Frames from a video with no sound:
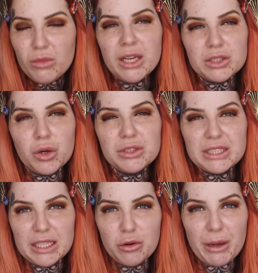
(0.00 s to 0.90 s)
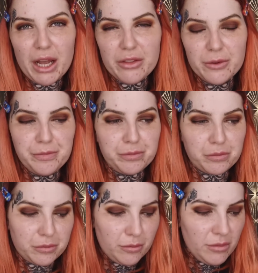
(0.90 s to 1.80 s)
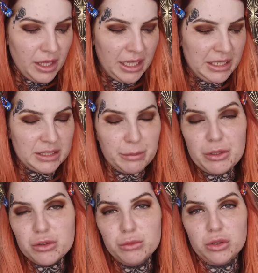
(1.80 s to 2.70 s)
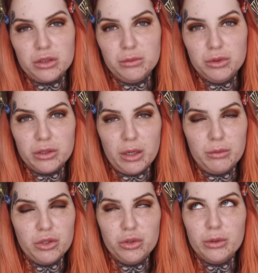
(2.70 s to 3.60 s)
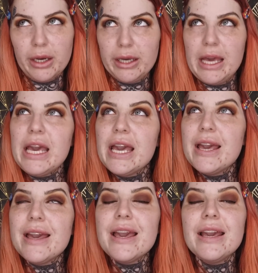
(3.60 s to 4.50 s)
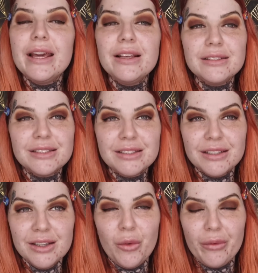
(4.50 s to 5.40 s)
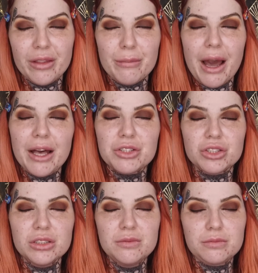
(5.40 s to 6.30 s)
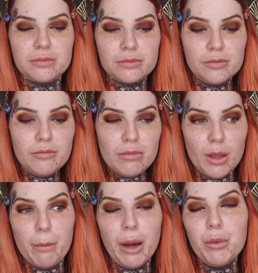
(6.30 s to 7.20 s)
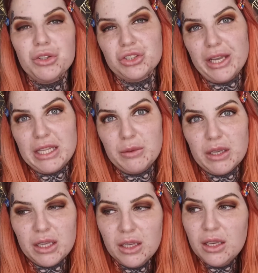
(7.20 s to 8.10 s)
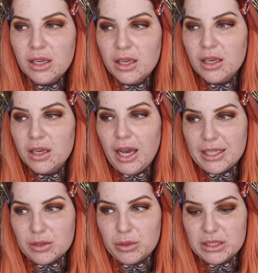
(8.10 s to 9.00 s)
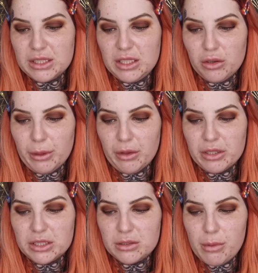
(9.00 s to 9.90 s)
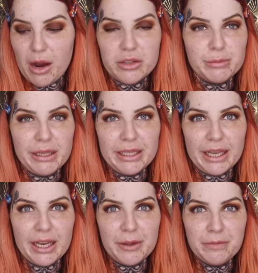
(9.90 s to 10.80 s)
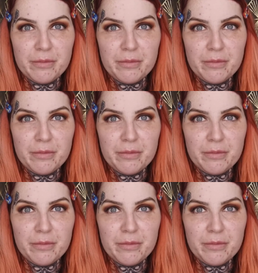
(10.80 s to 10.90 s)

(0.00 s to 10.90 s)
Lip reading: It's called Psychopath, and it's a Piers Morgan programme who I hate with a passion, but I watched it anyway as I wanted to hear about this Paris Bennett guy.